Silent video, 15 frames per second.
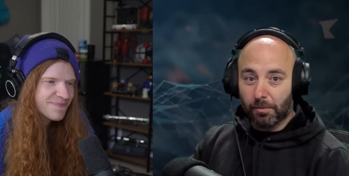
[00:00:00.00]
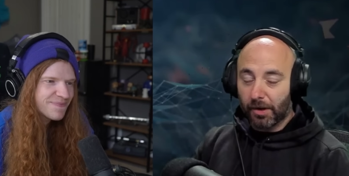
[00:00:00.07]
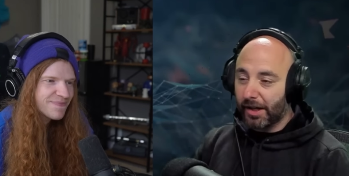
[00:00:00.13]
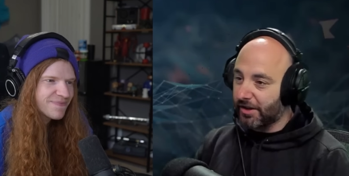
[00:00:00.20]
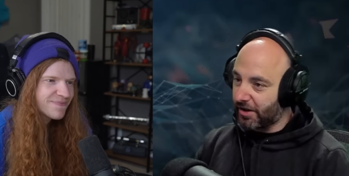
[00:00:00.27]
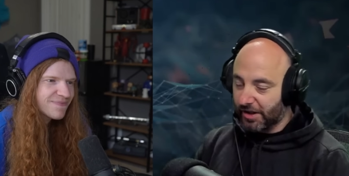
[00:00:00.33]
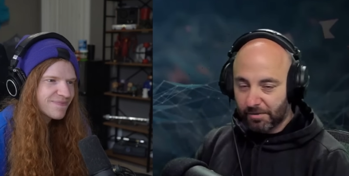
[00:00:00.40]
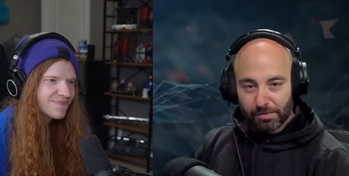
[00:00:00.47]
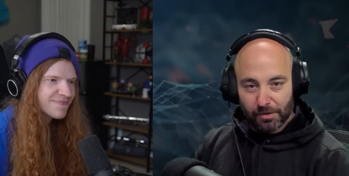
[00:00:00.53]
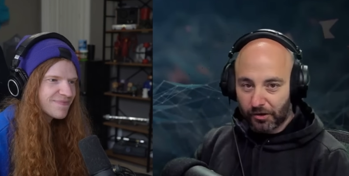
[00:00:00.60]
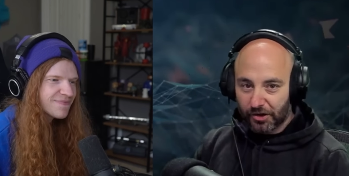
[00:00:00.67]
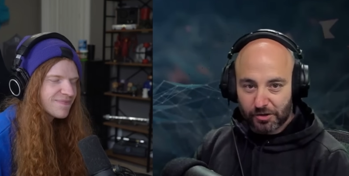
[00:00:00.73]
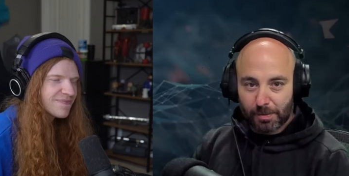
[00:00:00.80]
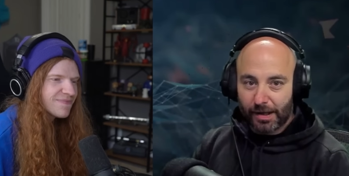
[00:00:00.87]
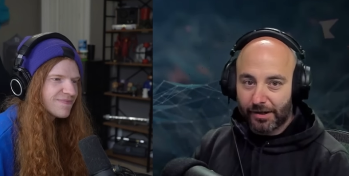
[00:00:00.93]
Speaker 1: up, right? It's, it's
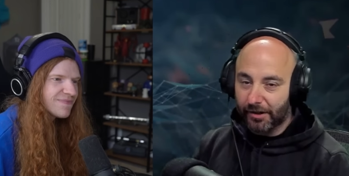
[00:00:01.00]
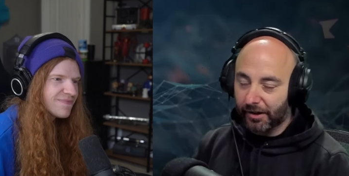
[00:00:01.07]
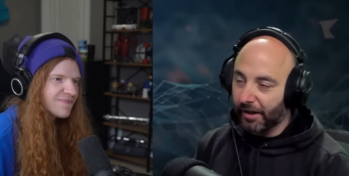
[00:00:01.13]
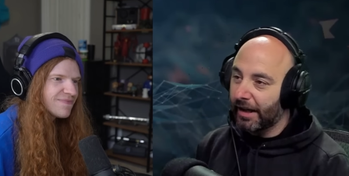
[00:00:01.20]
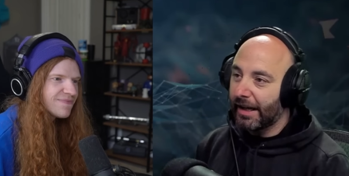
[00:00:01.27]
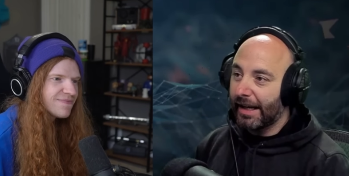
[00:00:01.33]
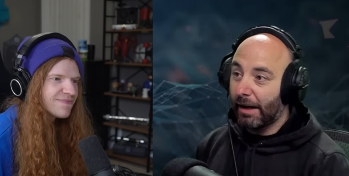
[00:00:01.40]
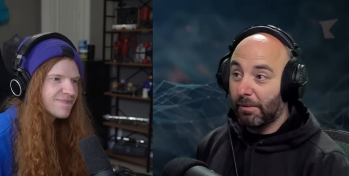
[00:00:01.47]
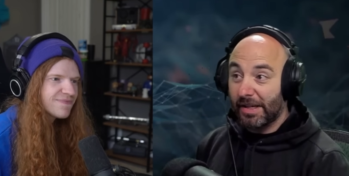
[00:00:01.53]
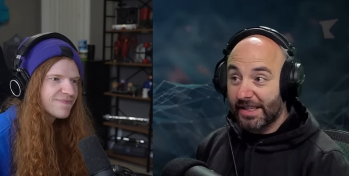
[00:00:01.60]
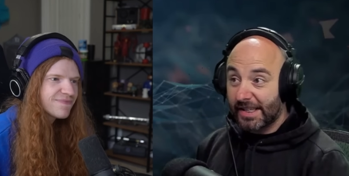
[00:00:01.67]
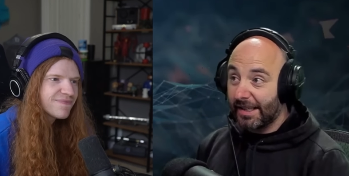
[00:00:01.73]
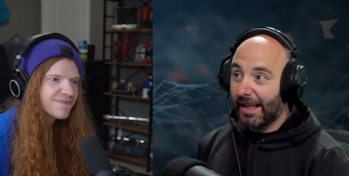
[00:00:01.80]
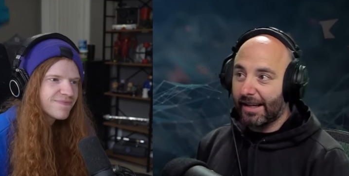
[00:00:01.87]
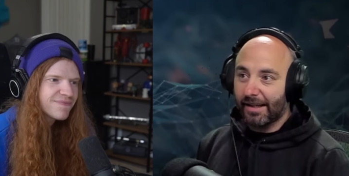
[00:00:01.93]
builder spender. And we
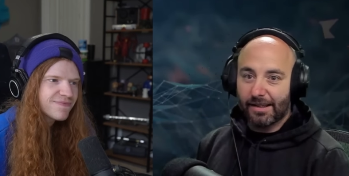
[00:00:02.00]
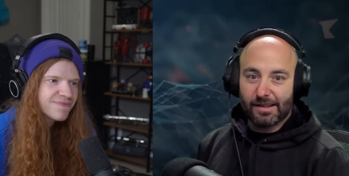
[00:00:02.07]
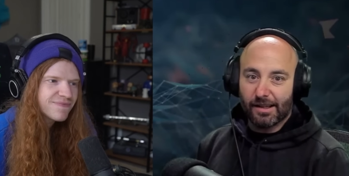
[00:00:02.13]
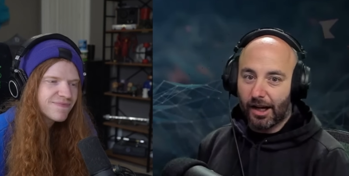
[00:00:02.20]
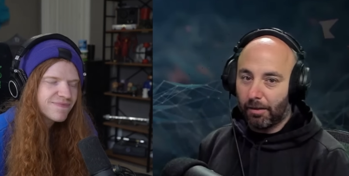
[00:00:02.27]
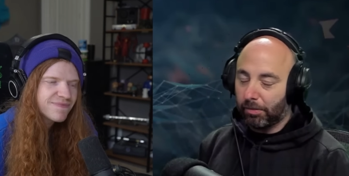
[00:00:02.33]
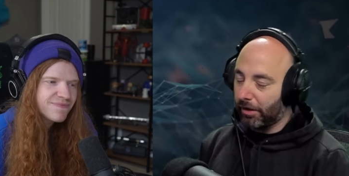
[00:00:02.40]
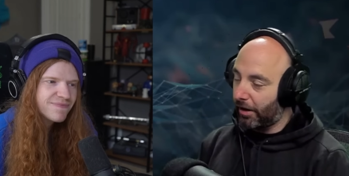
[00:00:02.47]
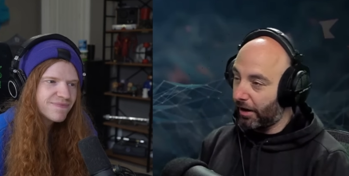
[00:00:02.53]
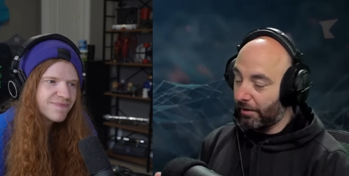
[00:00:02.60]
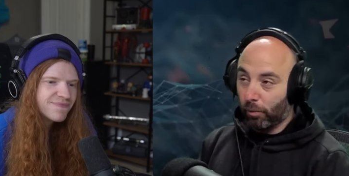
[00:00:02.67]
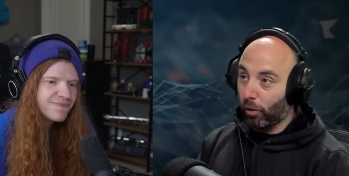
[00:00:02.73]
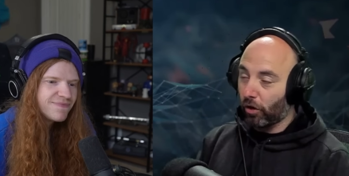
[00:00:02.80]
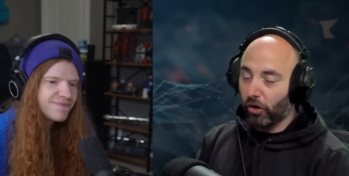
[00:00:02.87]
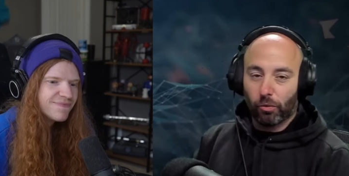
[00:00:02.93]
see that in Diablo, uh,
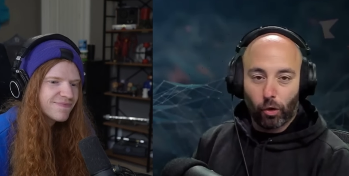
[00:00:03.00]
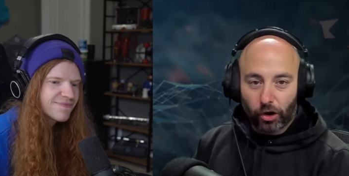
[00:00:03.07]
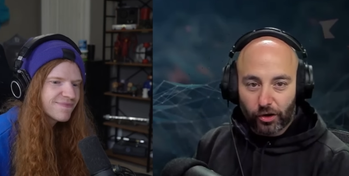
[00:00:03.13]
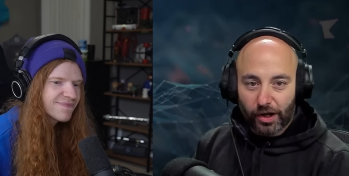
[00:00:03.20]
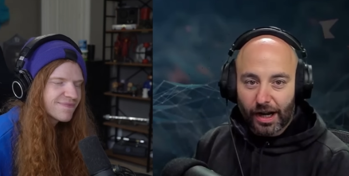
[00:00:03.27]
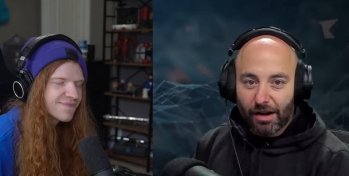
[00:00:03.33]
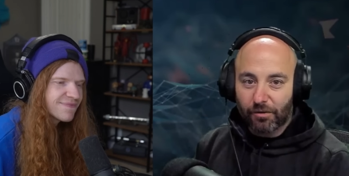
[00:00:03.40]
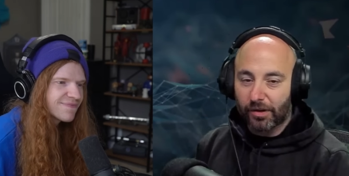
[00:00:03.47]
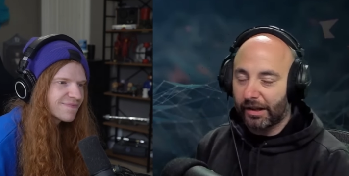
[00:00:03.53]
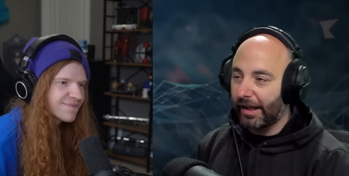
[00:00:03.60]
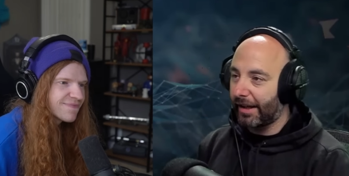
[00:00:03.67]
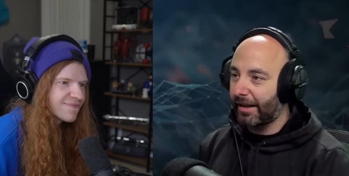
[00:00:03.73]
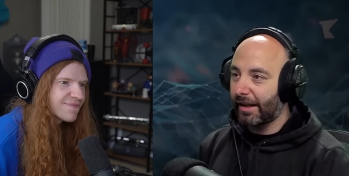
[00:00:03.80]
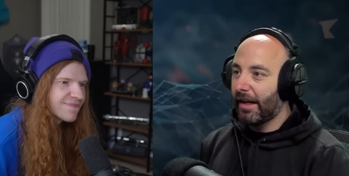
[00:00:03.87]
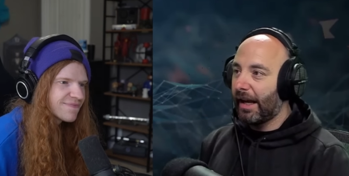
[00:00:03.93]
World of Warcraft with
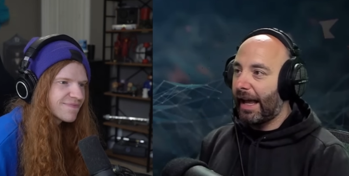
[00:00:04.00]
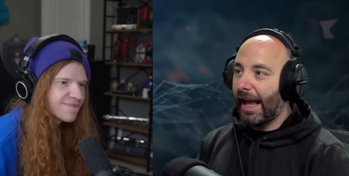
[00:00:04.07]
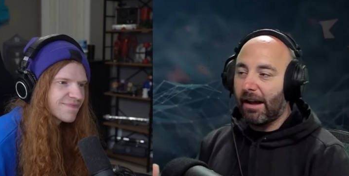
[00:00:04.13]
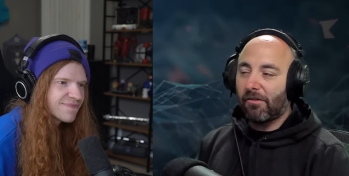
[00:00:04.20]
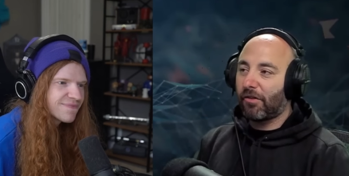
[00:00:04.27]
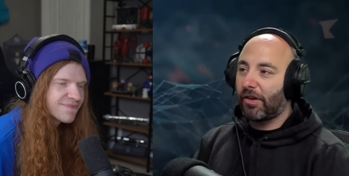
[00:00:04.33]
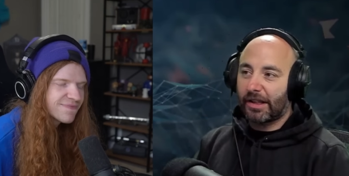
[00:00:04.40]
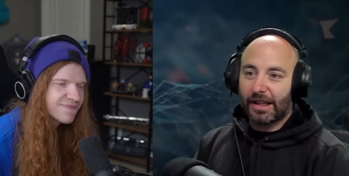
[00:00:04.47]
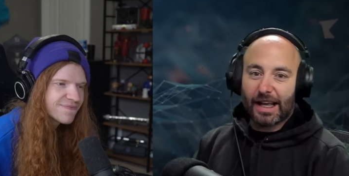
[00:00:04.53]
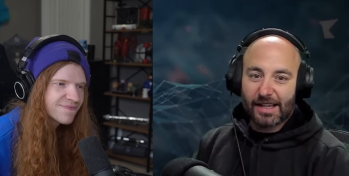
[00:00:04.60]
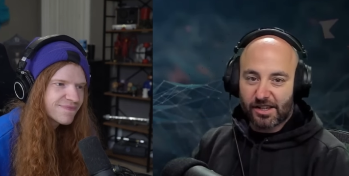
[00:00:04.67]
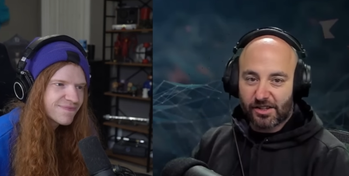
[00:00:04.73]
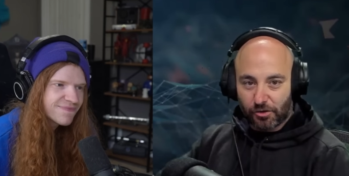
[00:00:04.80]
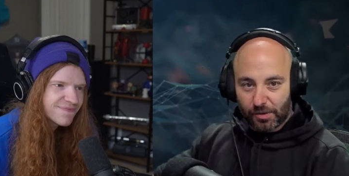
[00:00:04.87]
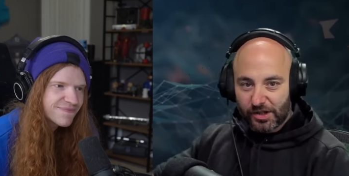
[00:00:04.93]
like every
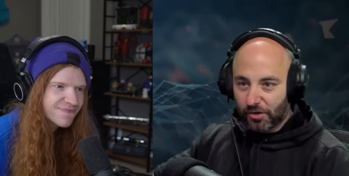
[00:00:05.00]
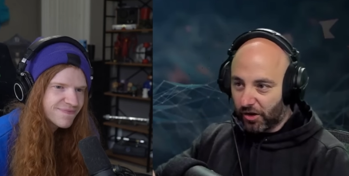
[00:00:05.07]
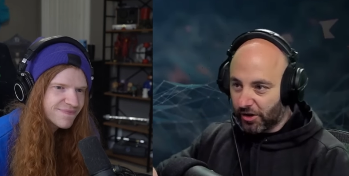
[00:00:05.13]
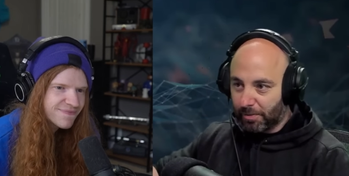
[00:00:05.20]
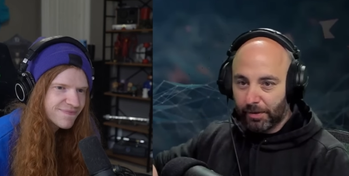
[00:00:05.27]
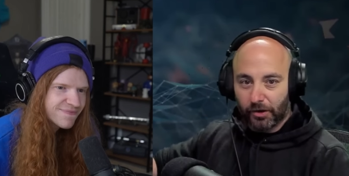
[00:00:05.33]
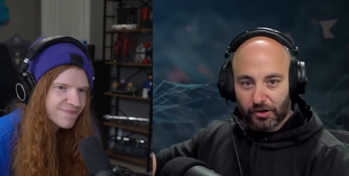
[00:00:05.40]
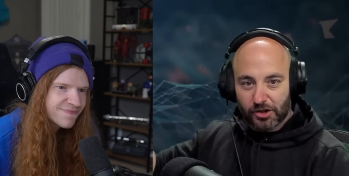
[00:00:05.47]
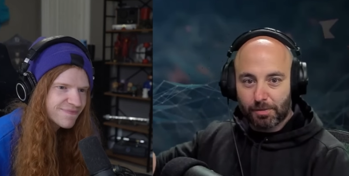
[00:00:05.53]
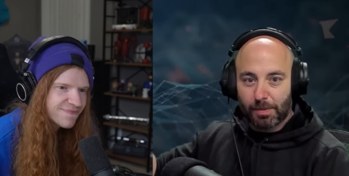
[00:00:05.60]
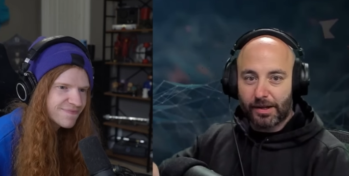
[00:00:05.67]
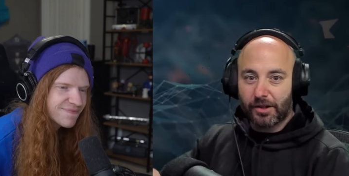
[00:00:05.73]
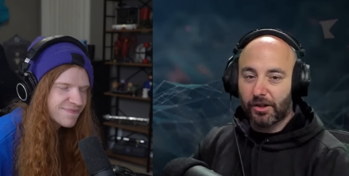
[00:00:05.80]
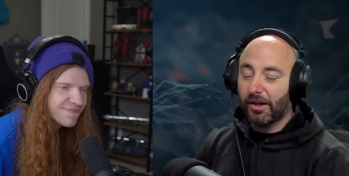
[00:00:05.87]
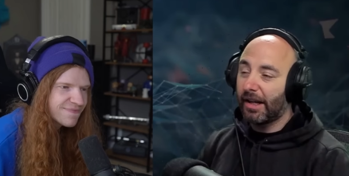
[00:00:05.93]
class is a resource builder
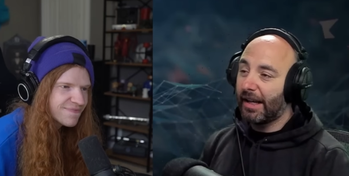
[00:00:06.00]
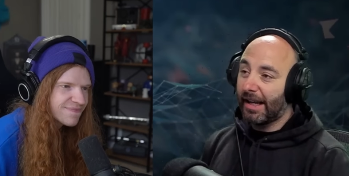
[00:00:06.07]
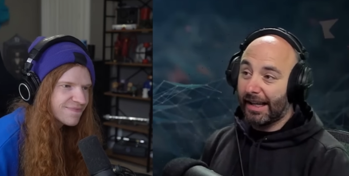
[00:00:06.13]
spender.